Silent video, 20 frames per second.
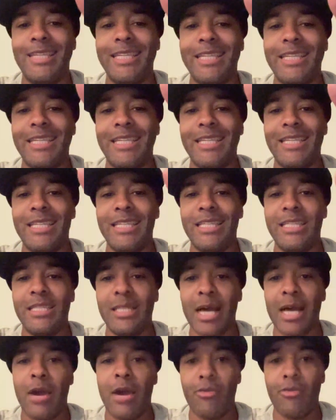he's
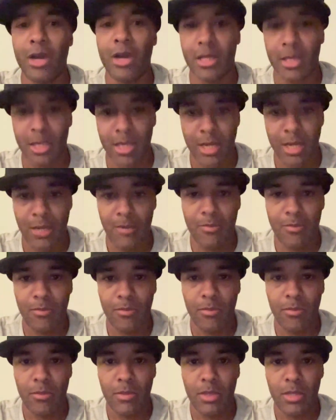not ready yet.
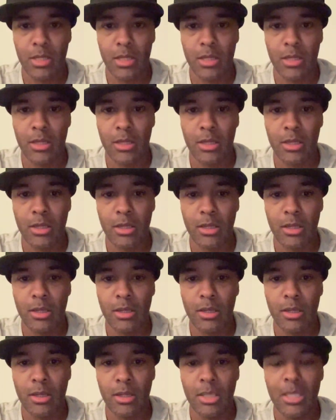
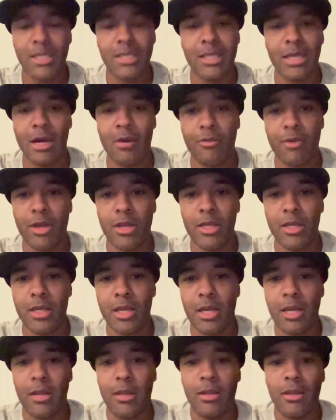He's not ready
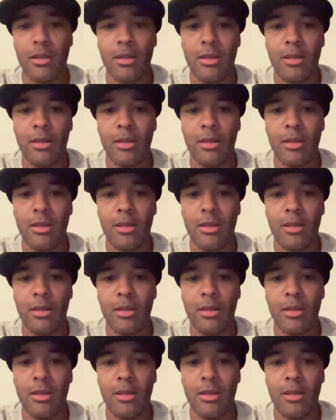yet.